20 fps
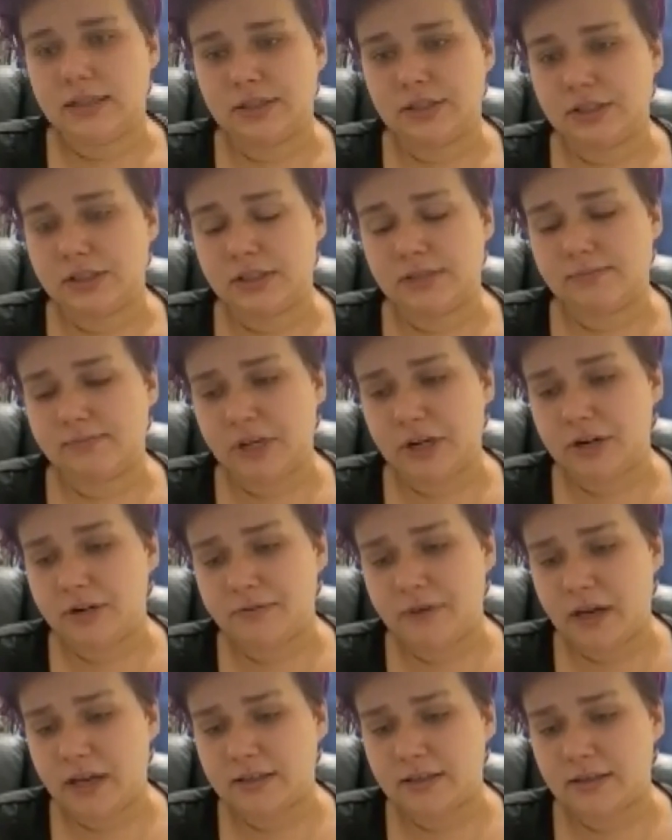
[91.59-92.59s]
It's just
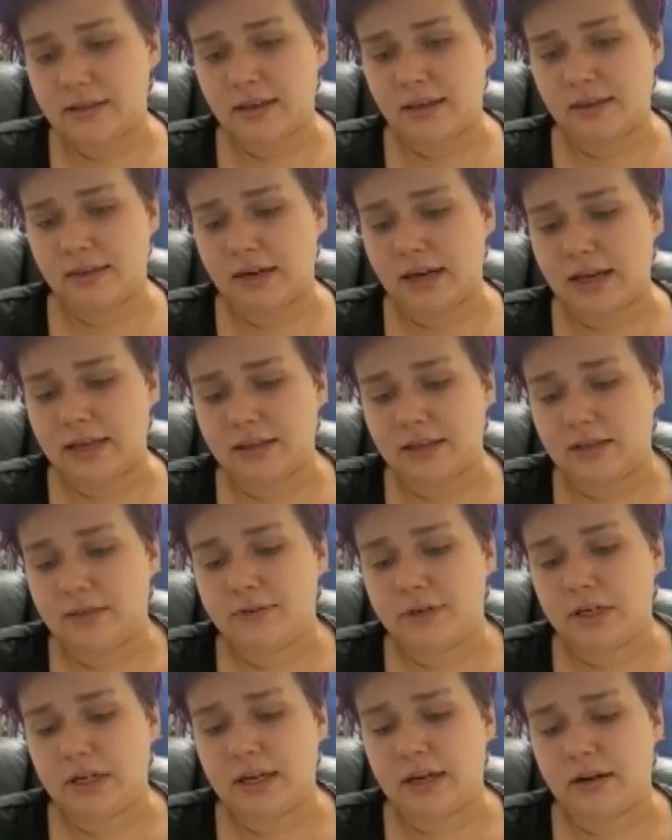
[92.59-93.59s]
terrifying to think that I live
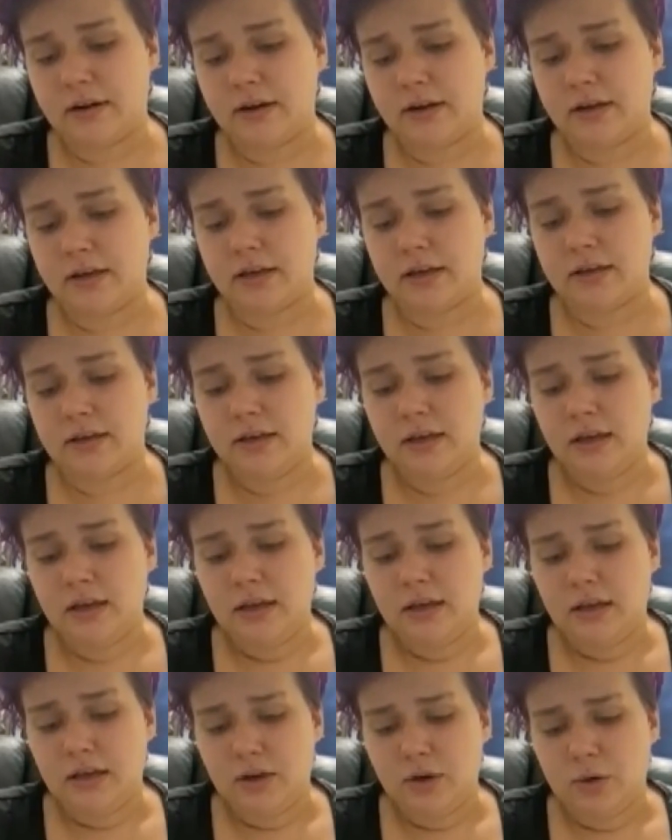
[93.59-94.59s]
in an area
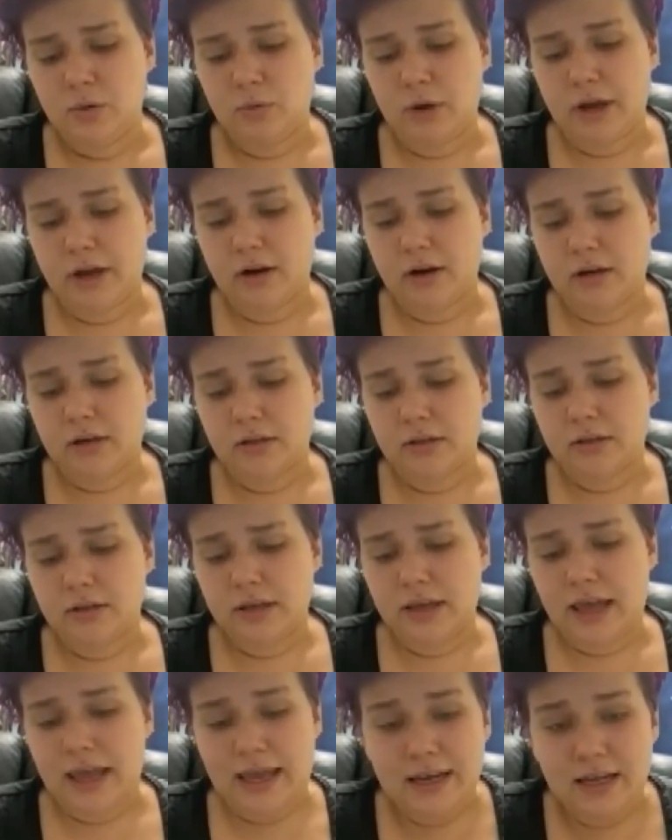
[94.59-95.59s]
where
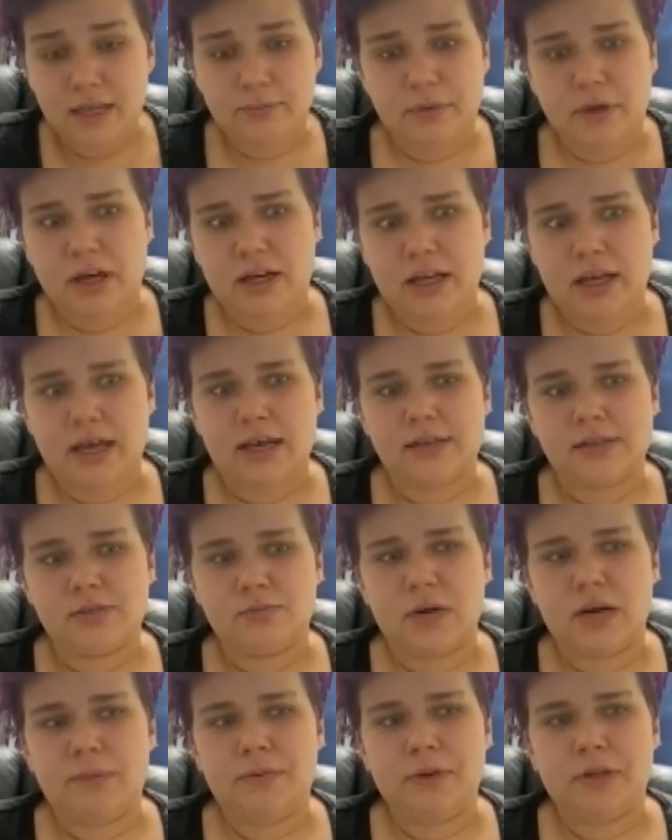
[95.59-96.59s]
anybody has a
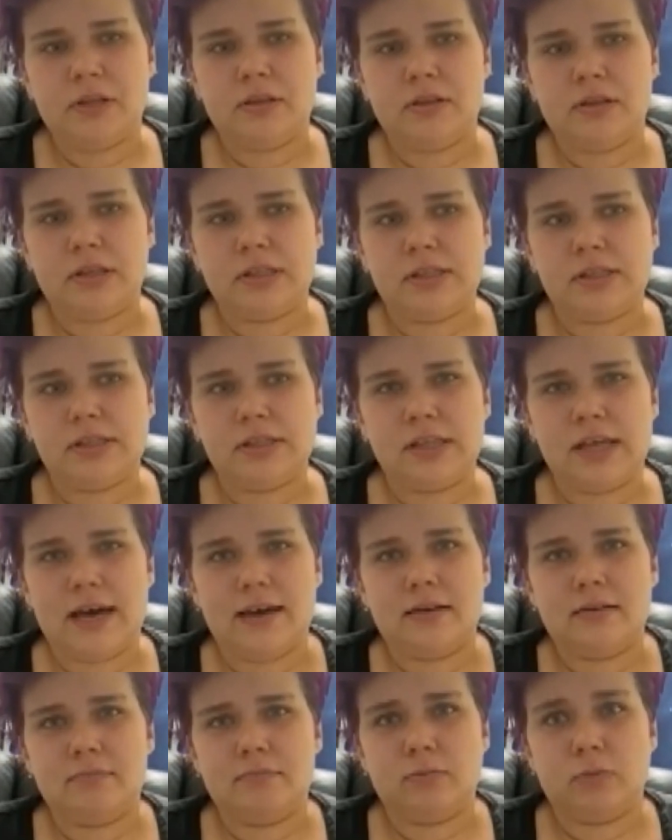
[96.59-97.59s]
weapon that's
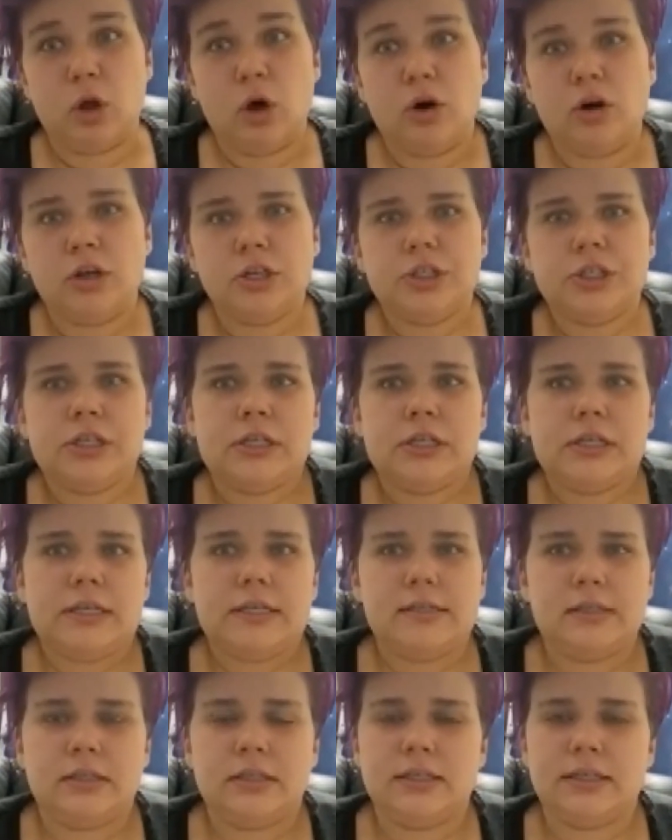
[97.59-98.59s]
that large and
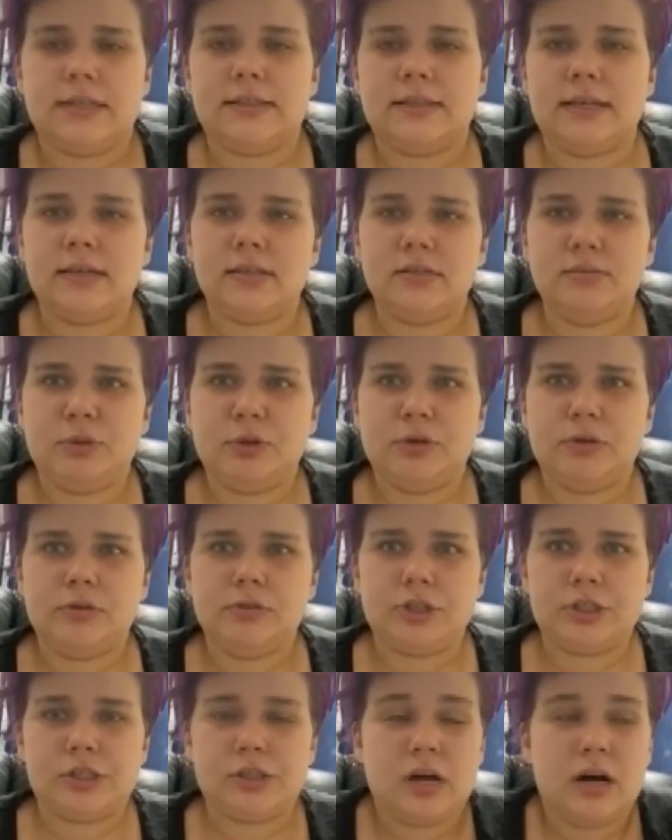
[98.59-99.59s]
easily accessible
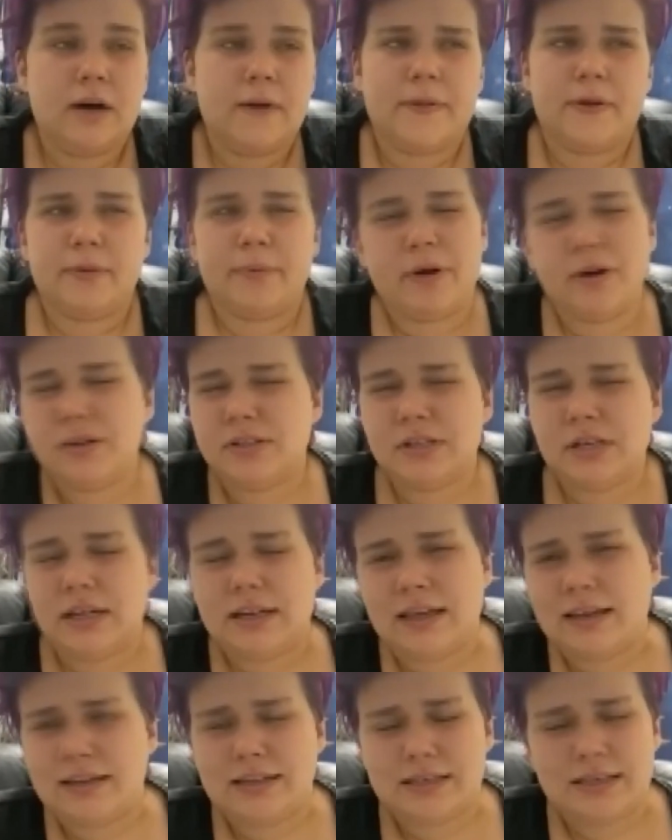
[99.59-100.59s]
just on their person at
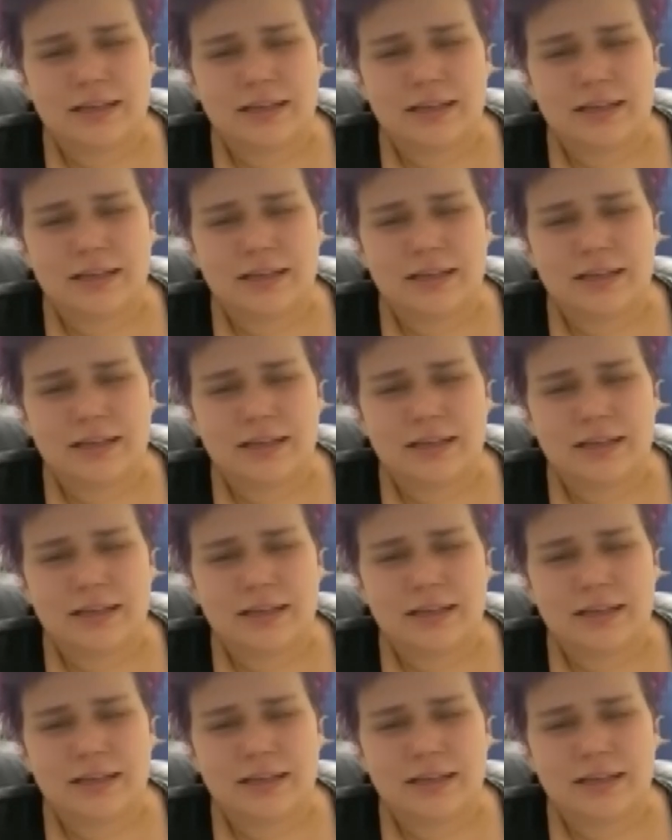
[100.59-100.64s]
any